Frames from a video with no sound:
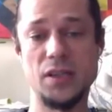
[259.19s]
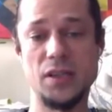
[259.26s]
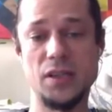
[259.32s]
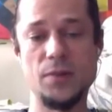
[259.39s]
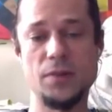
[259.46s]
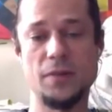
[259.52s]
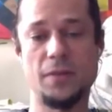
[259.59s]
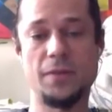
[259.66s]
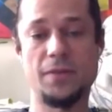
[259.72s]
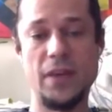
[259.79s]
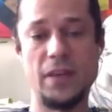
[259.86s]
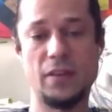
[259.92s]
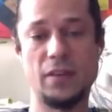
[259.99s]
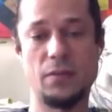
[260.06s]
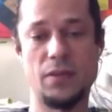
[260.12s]
And then
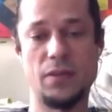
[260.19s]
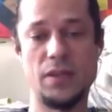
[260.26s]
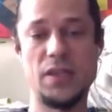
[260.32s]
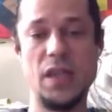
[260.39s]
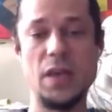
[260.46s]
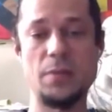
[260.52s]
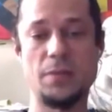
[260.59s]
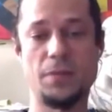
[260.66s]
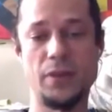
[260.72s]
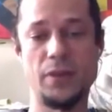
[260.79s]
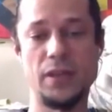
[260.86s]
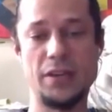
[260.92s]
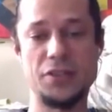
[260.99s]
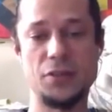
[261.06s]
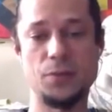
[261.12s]
November 5th, the
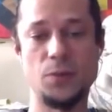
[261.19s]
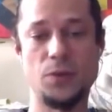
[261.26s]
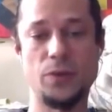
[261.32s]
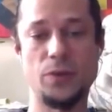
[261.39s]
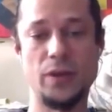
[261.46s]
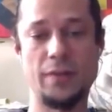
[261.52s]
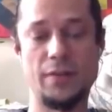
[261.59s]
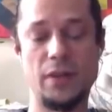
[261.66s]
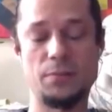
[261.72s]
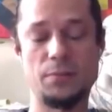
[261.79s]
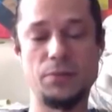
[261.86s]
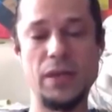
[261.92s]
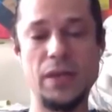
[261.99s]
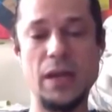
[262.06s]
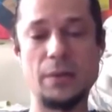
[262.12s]
day before the election, we're going to
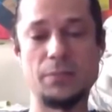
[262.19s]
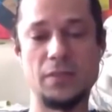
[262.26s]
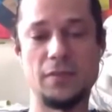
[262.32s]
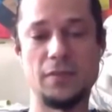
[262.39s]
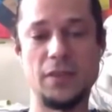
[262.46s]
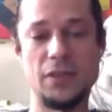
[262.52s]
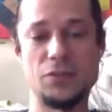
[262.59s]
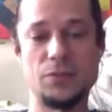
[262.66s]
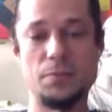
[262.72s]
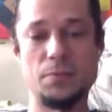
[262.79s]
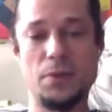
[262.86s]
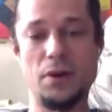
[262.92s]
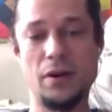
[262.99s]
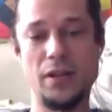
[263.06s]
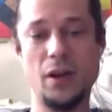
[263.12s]
have a preemptive
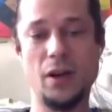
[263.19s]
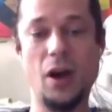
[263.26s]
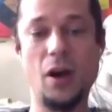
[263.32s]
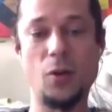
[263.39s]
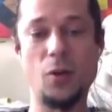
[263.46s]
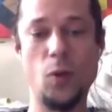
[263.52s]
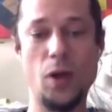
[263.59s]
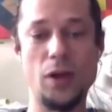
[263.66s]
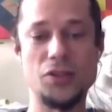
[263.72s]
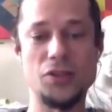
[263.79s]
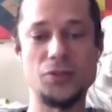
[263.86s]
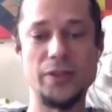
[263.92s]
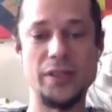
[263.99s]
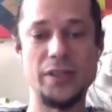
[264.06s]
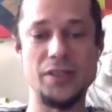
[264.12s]
victory party on Wall
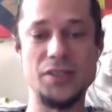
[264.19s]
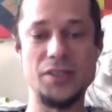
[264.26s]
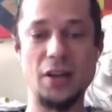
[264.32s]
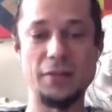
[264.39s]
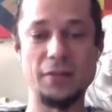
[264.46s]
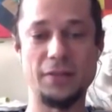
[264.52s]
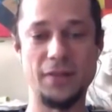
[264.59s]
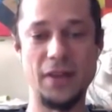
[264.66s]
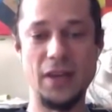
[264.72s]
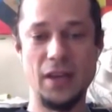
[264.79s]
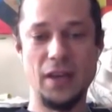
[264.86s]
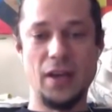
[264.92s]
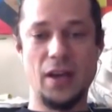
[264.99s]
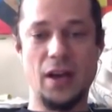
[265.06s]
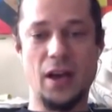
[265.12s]
Street itself,
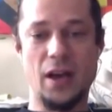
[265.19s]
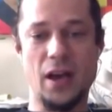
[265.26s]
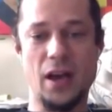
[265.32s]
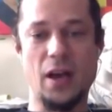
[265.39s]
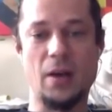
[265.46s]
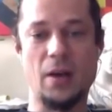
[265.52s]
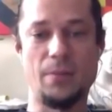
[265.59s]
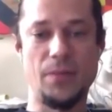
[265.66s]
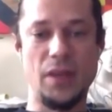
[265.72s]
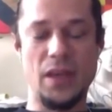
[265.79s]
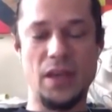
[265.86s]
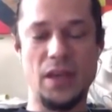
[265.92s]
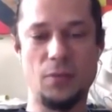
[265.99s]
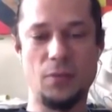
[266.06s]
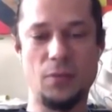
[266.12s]

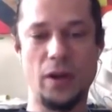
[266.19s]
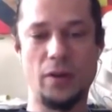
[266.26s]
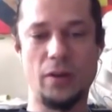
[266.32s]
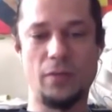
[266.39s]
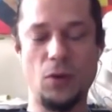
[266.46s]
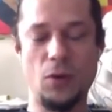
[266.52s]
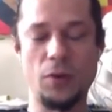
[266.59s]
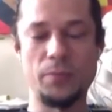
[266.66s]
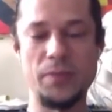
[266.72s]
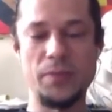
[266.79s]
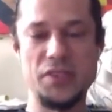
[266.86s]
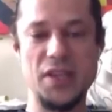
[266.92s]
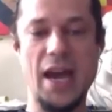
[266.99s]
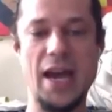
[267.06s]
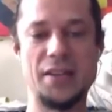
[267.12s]
where Goldman
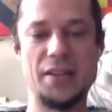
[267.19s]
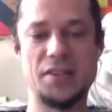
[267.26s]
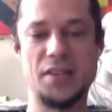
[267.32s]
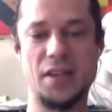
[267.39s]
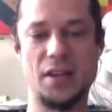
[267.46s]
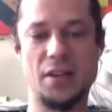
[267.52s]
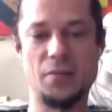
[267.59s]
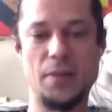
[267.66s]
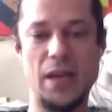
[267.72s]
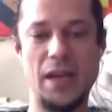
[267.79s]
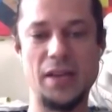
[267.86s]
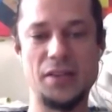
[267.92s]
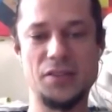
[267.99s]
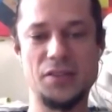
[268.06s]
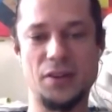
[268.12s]
Sachs and other
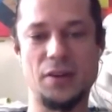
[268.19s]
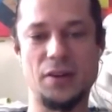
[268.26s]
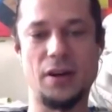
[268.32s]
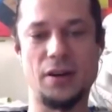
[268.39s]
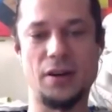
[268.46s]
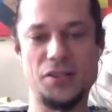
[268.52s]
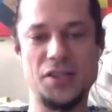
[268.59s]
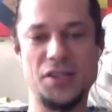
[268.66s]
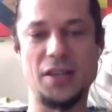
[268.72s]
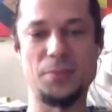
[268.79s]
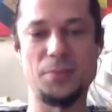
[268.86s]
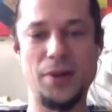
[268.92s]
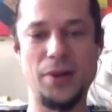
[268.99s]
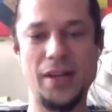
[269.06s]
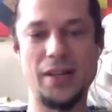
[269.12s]
banks are
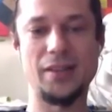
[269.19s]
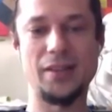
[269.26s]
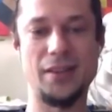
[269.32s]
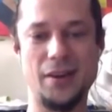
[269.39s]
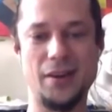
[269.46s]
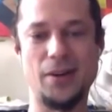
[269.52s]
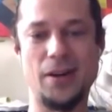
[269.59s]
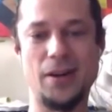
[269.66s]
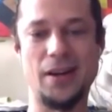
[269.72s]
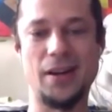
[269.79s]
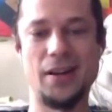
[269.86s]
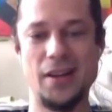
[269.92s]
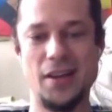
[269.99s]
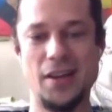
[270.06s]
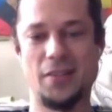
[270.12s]
celebrating the
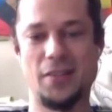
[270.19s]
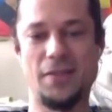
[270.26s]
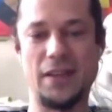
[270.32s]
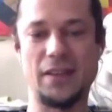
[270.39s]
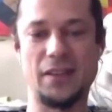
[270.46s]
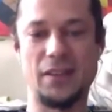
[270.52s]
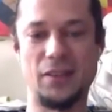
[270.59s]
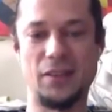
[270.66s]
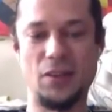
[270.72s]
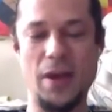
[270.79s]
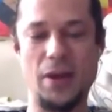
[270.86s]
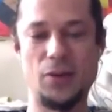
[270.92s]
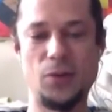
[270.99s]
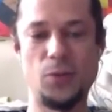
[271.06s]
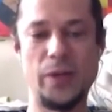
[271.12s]
fact that no
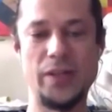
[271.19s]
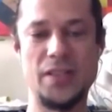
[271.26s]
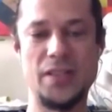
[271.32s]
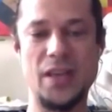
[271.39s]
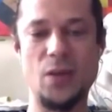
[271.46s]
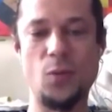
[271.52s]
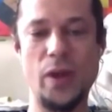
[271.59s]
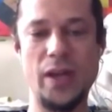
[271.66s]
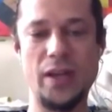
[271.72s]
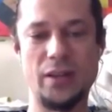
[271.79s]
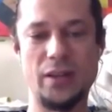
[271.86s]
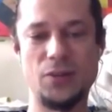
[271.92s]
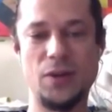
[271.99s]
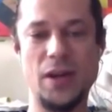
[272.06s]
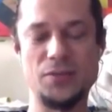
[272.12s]
matter who wins, they win,
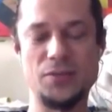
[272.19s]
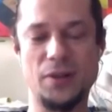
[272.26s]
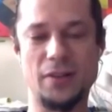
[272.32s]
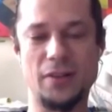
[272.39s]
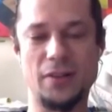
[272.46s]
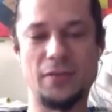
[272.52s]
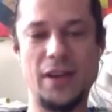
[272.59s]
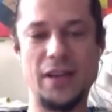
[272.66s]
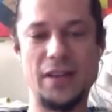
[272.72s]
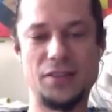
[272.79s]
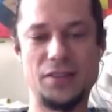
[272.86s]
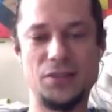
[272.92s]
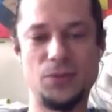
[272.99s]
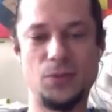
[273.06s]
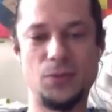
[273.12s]
and you guys are all
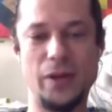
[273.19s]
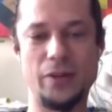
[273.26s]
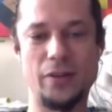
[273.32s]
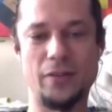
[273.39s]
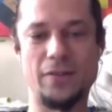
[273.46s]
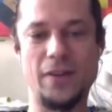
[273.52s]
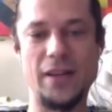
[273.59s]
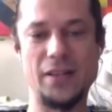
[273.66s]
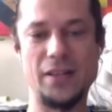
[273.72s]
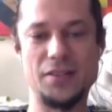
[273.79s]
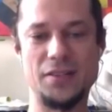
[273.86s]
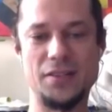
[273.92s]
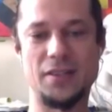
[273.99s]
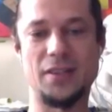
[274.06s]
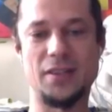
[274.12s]
invited to wear your
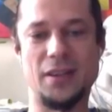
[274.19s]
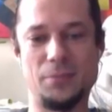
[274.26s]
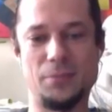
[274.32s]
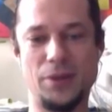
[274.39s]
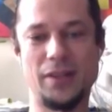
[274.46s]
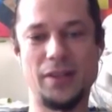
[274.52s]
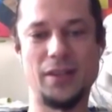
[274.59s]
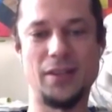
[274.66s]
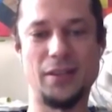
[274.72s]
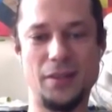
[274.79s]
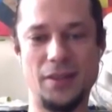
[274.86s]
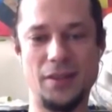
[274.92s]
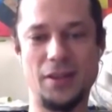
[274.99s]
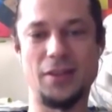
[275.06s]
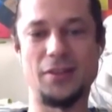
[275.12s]
finest and bring
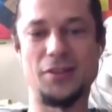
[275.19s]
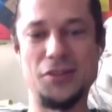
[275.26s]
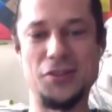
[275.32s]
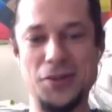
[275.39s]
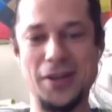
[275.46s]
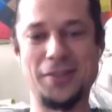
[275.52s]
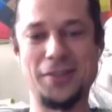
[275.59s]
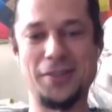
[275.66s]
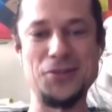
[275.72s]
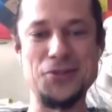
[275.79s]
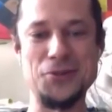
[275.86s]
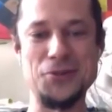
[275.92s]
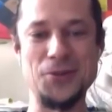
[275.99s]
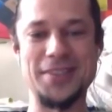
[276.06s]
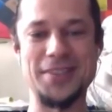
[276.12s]
the drink of your
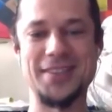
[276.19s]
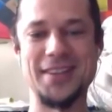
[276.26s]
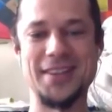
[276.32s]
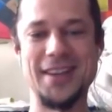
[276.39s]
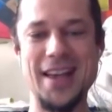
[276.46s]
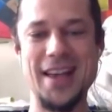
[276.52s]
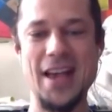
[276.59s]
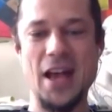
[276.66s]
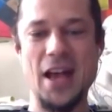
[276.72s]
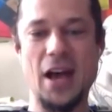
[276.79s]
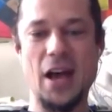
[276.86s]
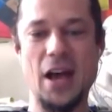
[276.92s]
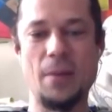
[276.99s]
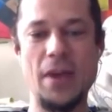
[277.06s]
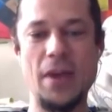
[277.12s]
choice.
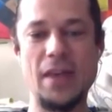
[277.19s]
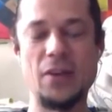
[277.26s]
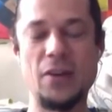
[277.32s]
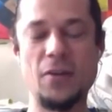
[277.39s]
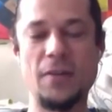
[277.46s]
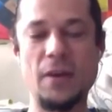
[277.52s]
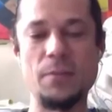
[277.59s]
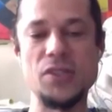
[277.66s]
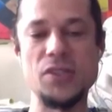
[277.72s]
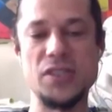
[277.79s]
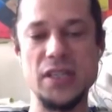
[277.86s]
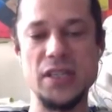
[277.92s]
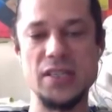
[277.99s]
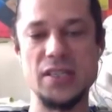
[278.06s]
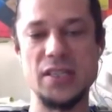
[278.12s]
And then November
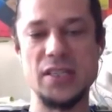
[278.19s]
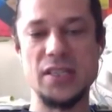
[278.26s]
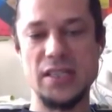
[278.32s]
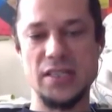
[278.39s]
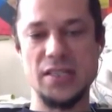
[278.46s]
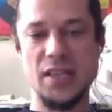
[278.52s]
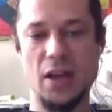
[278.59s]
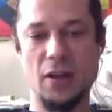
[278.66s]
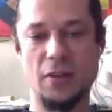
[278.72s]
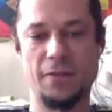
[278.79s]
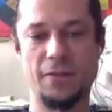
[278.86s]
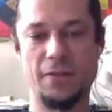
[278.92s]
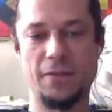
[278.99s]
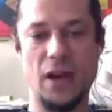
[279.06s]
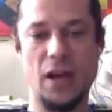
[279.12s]
6th
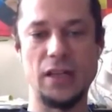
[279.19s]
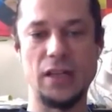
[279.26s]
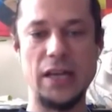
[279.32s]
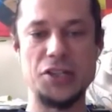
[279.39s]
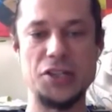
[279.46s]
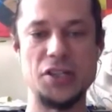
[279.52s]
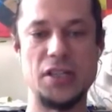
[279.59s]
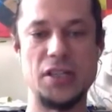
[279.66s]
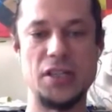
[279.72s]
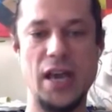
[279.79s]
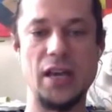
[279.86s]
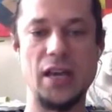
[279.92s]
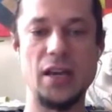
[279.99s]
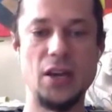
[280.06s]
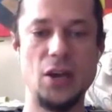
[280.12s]
itself, Election
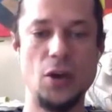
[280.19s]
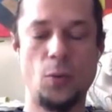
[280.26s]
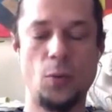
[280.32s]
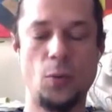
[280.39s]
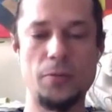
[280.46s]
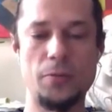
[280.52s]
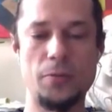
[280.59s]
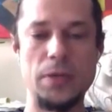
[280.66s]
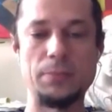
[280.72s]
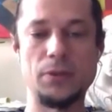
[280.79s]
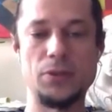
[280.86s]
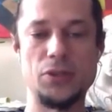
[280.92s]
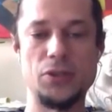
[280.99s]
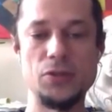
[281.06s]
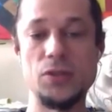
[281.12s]
Day, whether
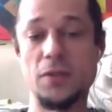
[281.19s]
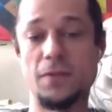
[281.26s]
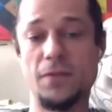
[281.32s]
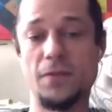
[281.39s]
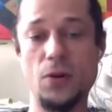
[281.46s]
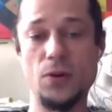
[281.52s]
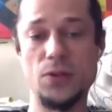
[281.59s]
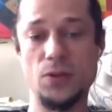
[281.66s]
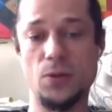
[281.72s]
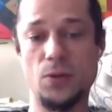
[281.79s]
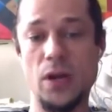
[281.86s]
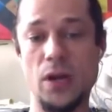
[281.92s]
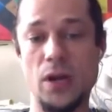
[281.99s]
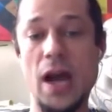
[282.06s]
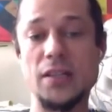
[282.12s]
people choose to vote
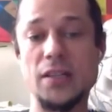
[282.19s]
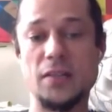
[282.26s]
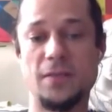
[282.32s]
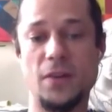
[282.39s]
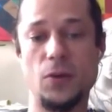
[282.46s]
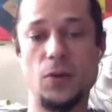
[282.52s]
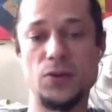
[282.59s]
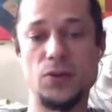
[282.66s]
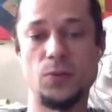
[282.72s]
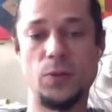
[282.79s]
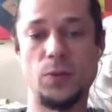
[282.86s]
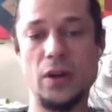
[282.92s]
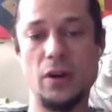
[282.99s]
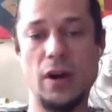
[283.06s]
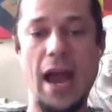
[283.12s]
or not to vote,
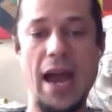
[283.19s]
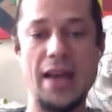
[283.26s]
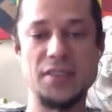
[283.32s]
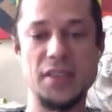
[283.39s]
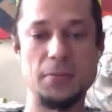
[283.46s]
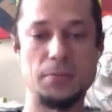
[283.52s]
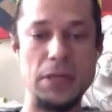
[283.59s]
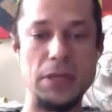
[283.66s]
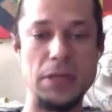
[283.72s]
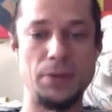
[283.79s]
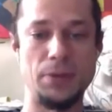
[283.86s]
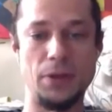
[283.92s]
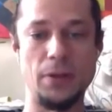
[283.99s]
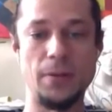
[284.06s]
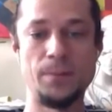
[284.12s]
we are asking
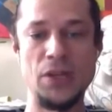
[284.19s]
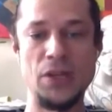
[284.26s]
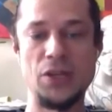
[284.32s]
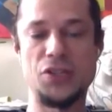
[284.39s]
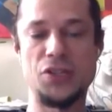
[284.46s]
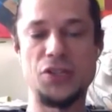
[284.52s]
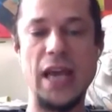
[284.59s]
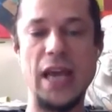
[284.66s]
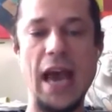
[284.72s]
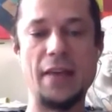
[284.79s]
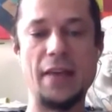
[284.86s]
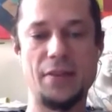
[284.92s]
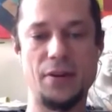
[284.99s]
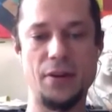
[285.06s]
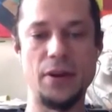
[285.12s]
people to
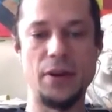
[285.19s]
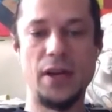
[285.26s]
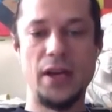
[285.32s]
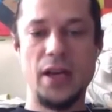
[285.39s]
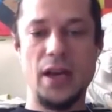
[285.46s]
gather